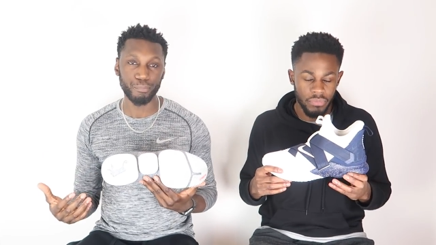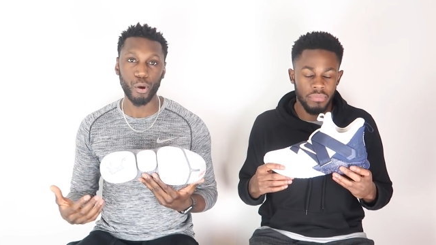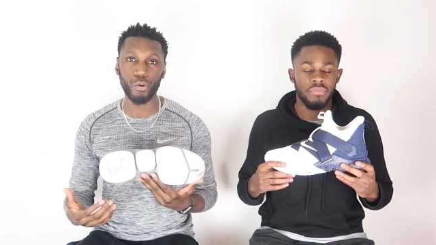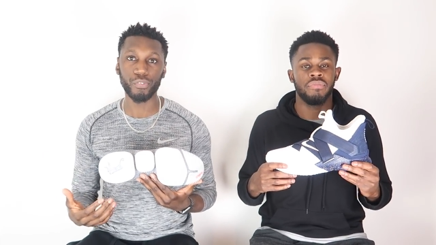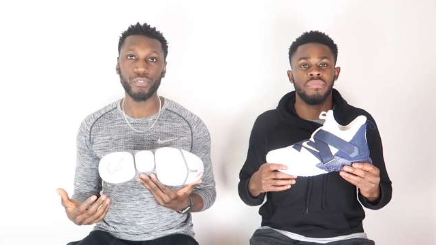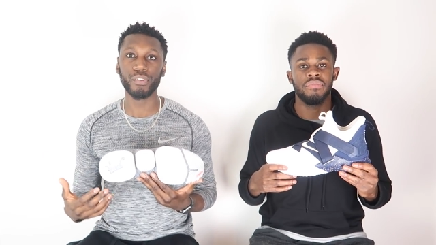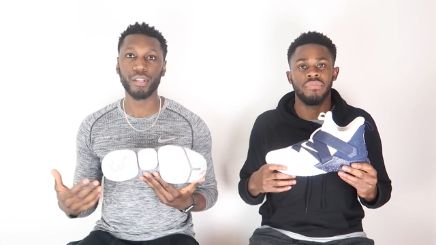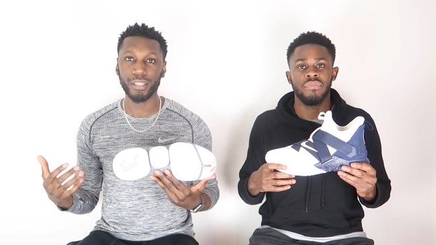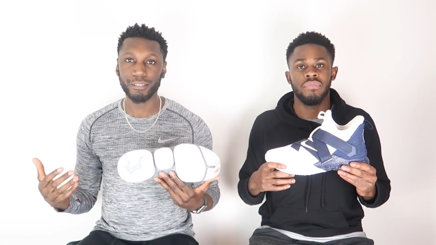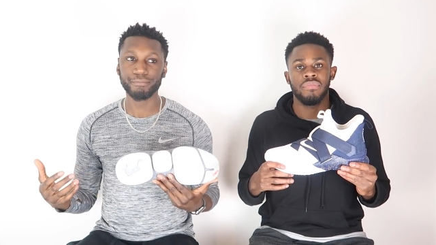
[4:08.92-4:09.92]
Speaker 1: in both,
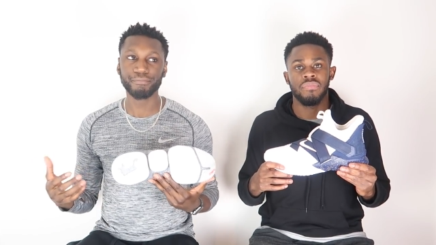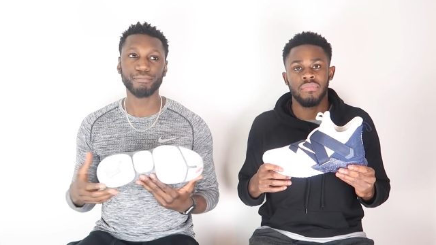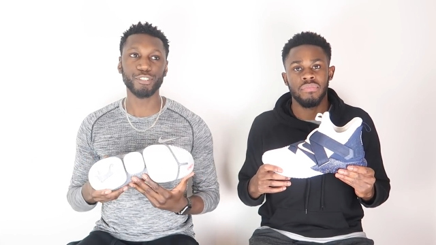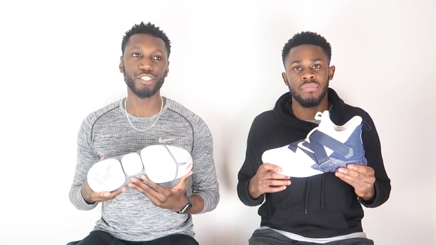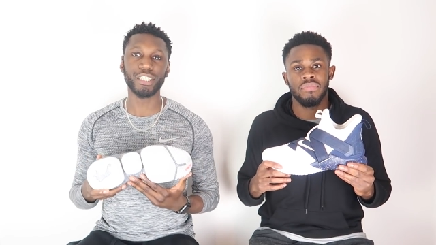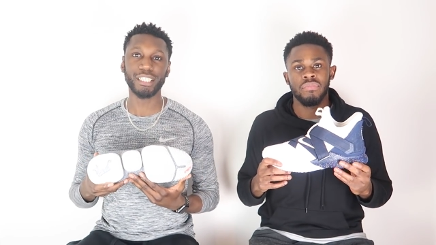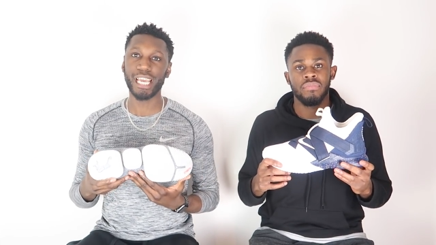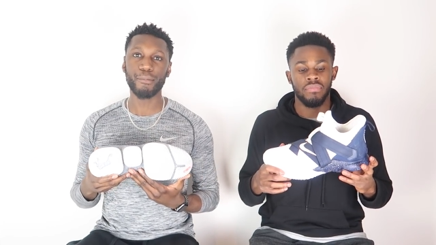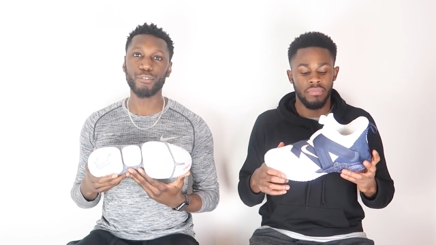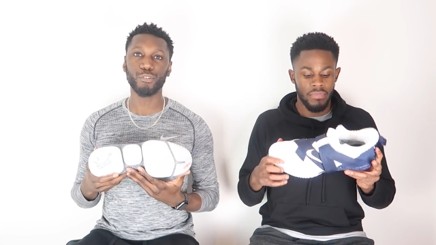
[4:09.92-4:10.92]
just
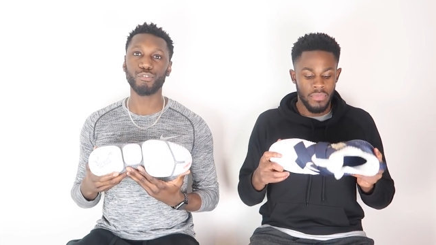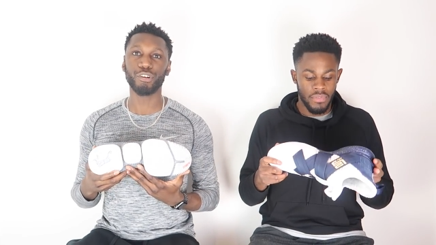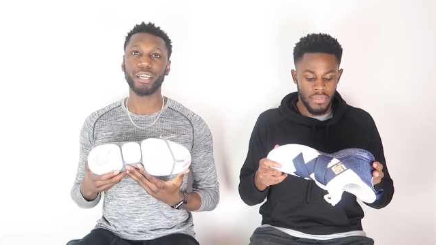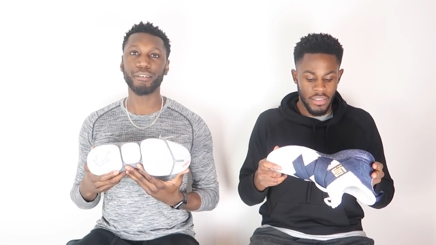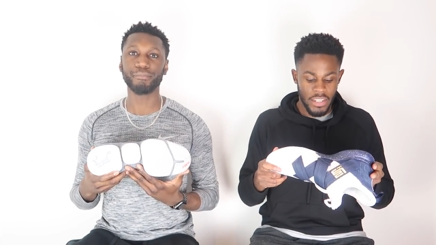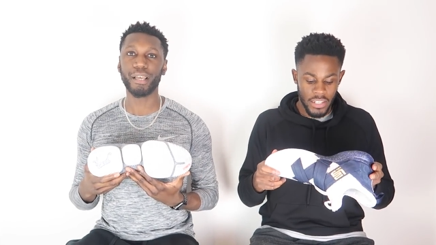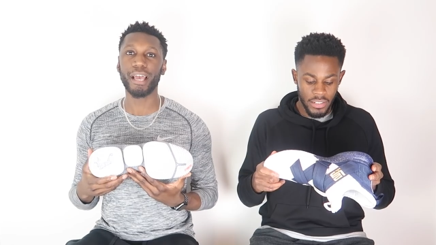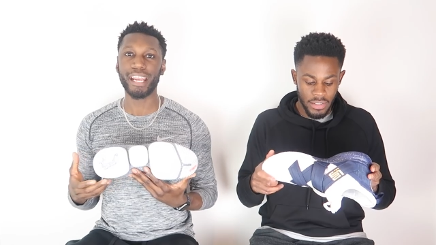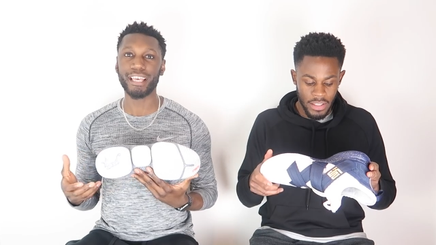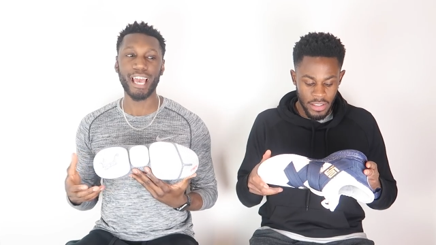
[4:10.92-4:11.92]
did the absolute trick.
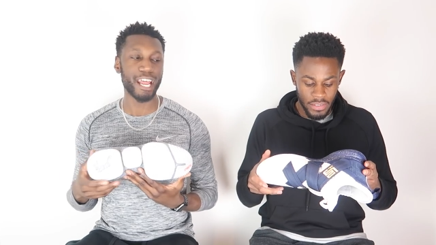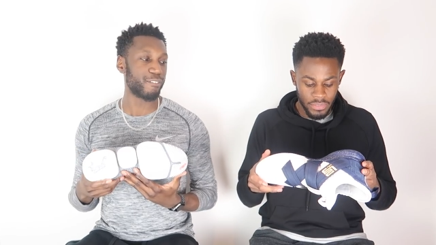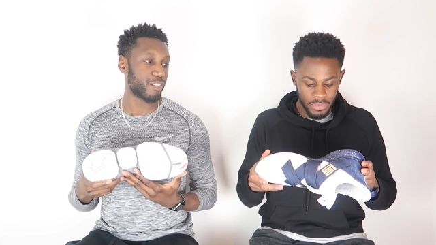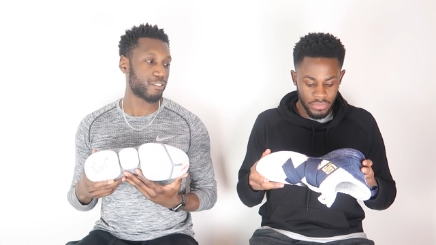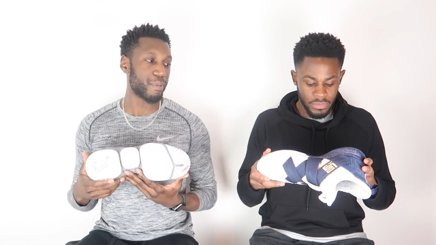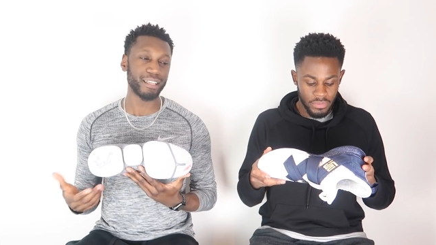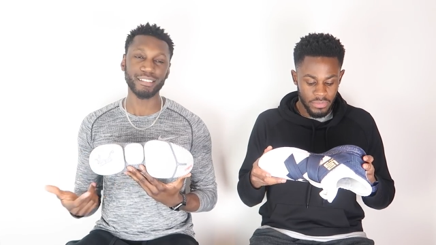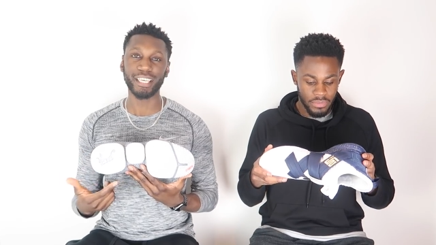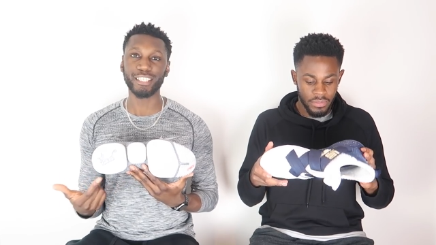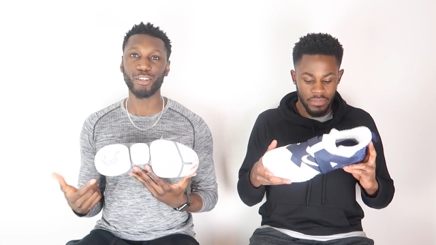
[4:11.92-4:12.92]
Yeah. And it kind of
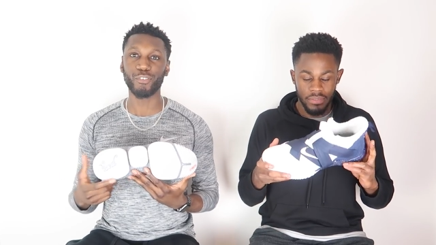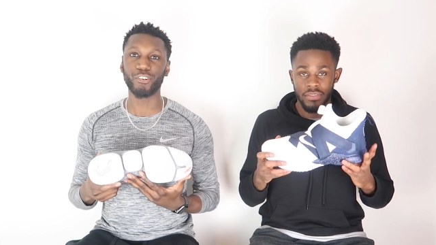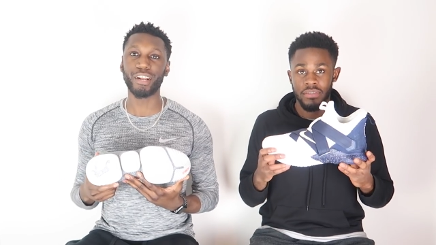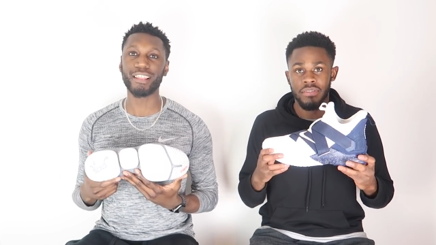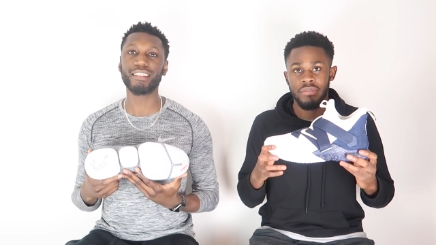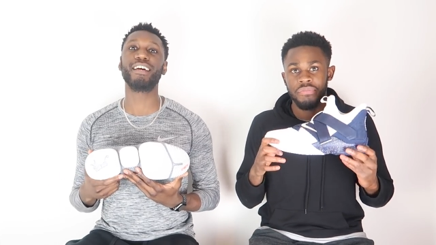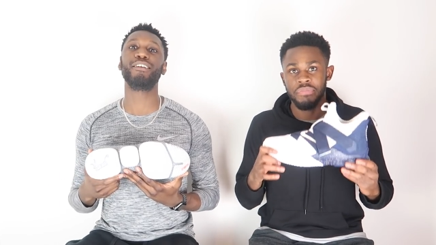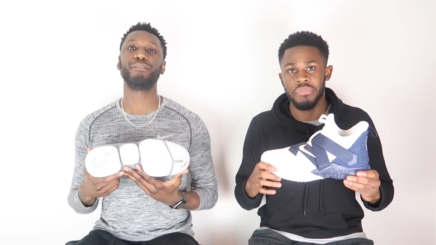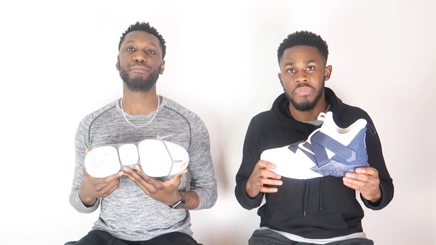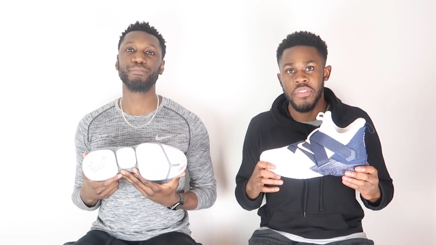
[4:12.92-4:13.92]
smacked things over on that
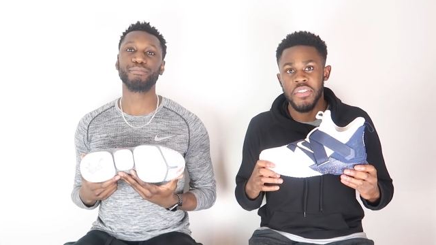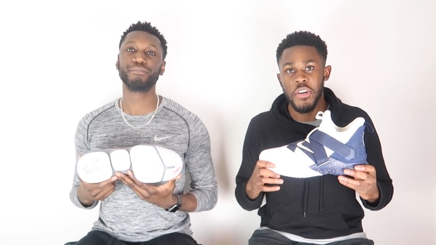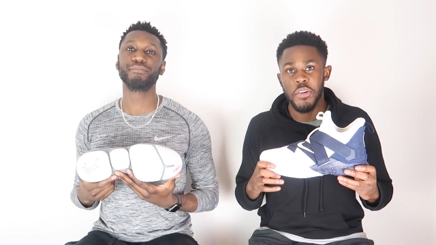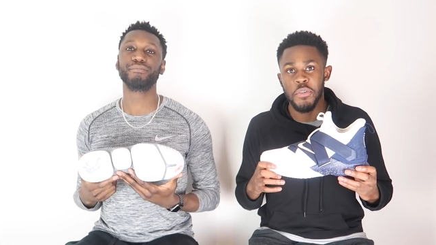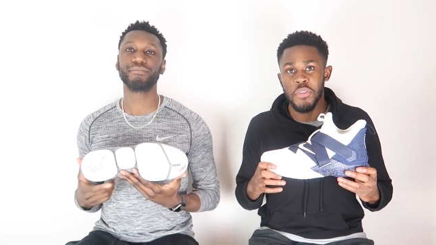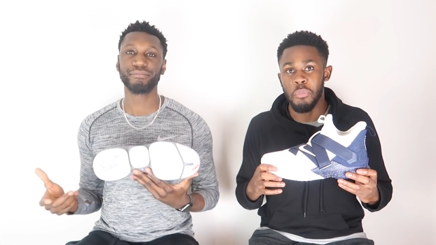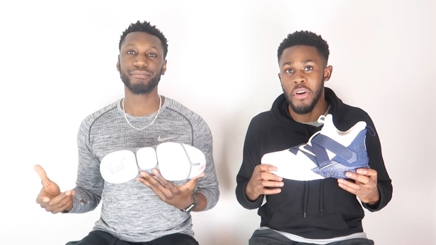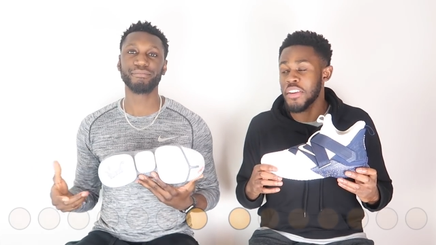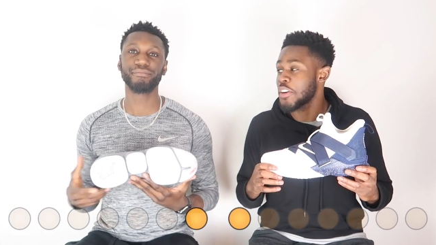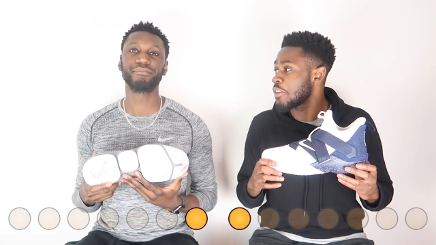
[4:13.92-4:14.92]
side. So the
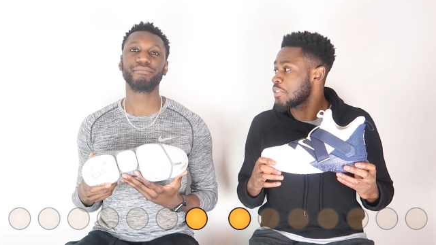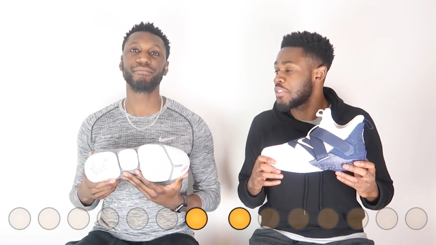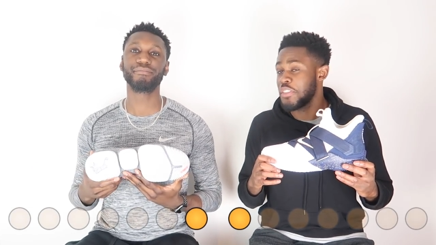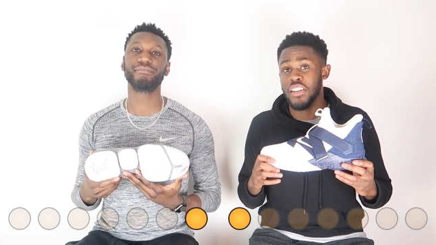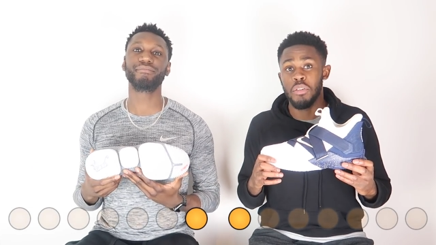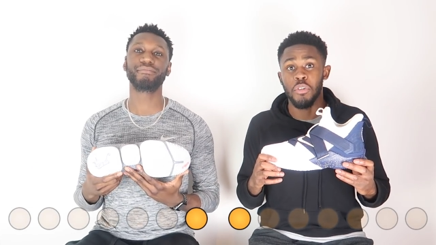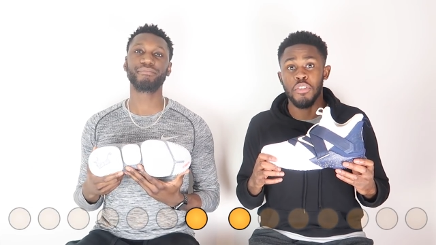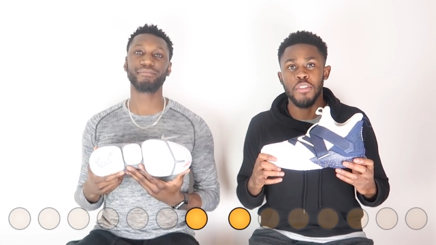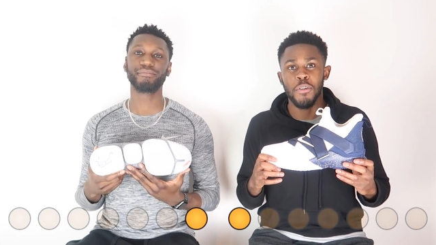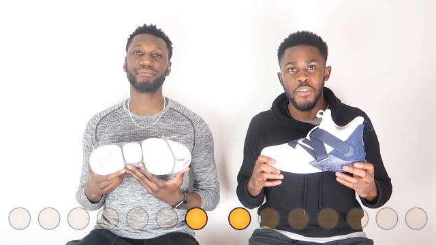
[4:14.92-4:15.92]
point
Speaker 2: goes to the
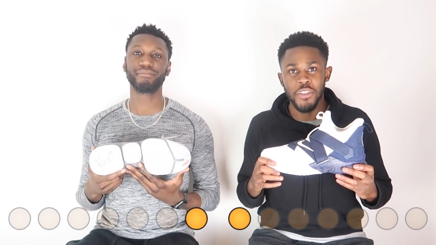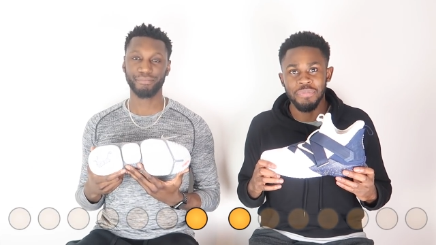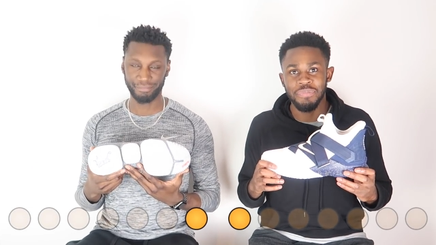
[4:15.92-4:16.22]
LeBron soldier.